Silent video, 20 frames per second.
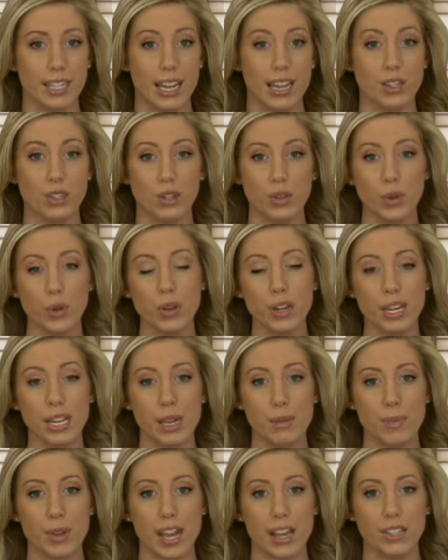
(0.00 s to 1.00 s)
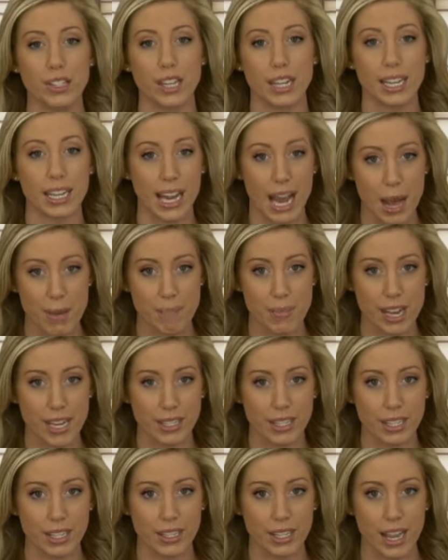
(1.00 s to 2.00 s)
and diluted EPS on a GAAP
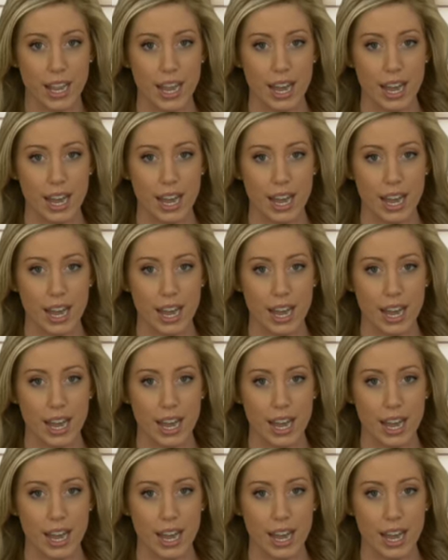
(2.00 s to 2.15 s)
basis